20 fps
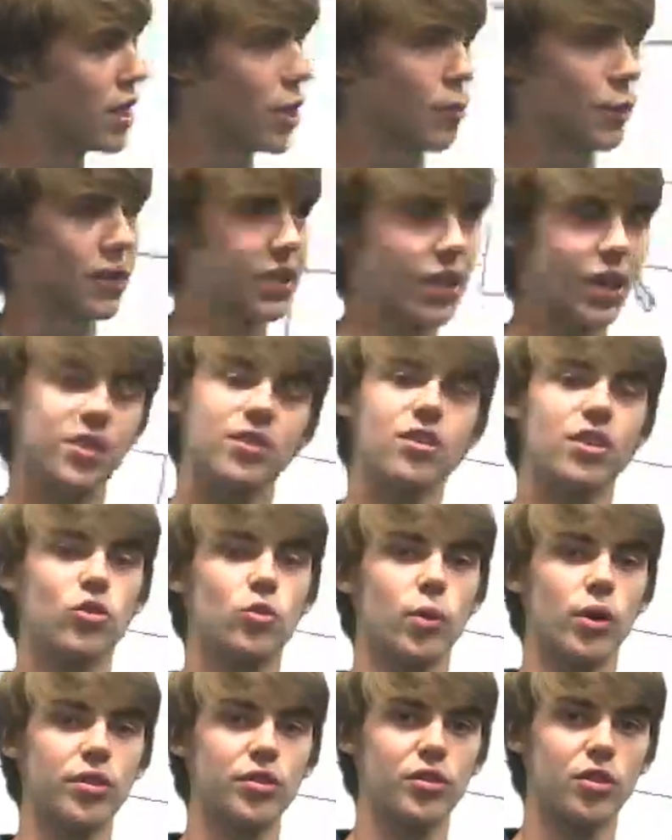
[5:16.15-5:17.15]
Now, because
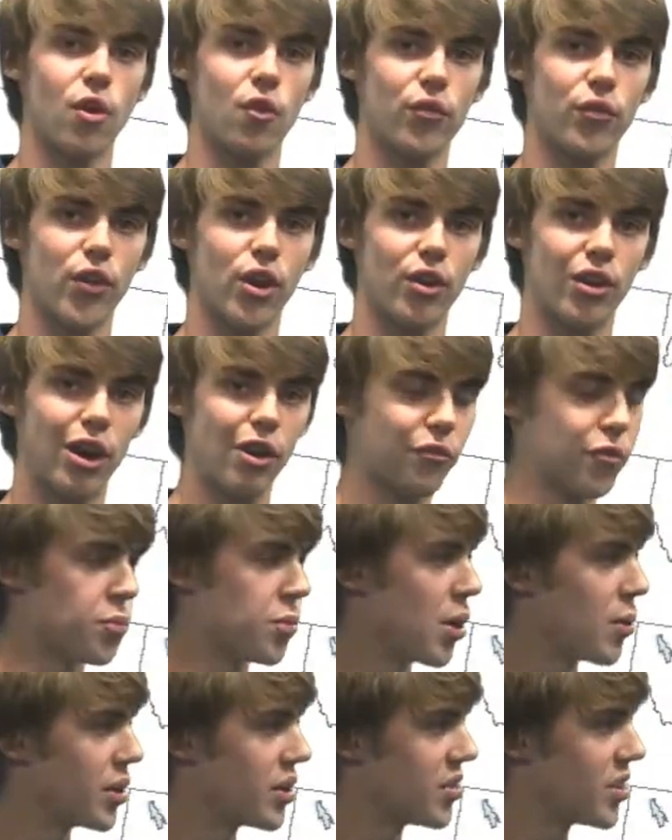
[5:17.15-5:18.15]
this one's so far out
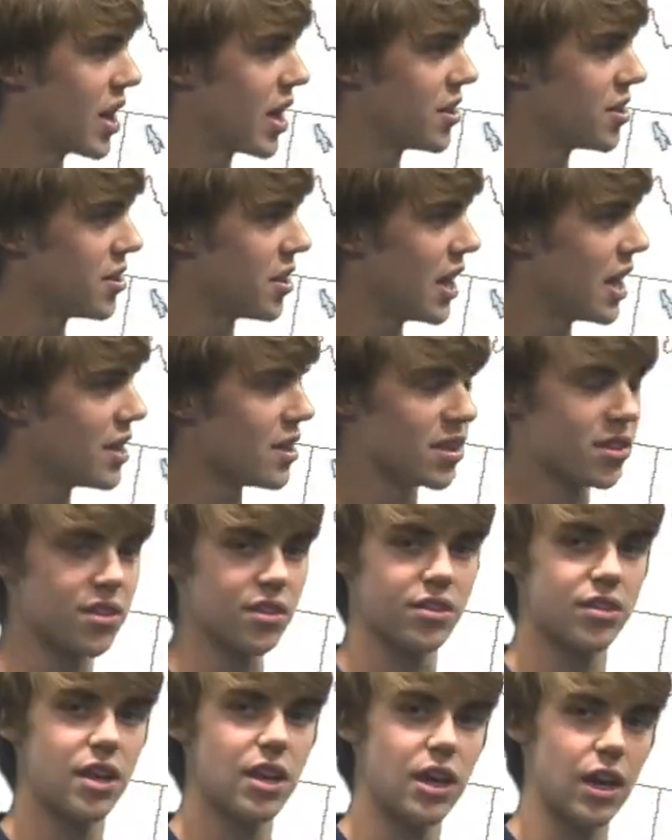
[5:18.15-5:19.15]
from where we stand today, this
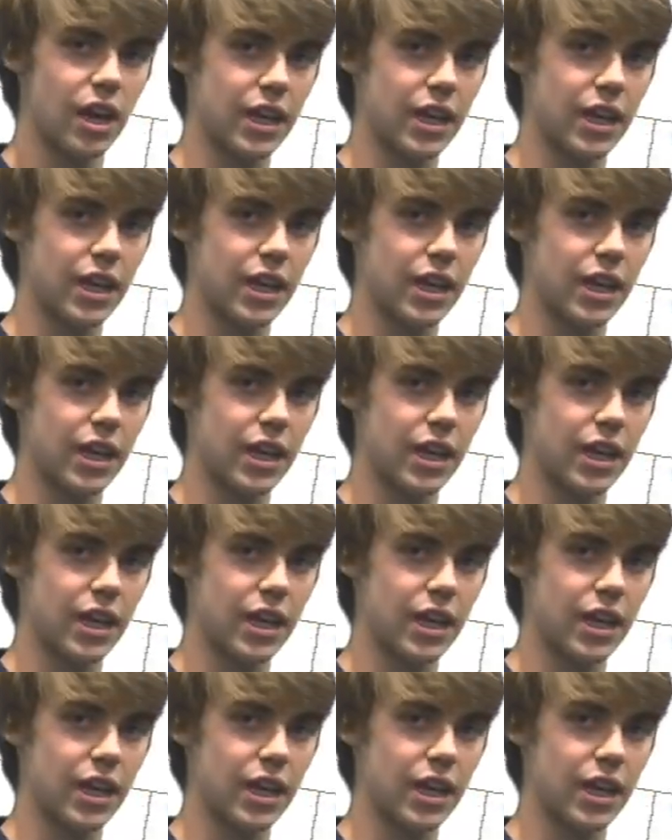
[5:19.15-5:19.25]
is,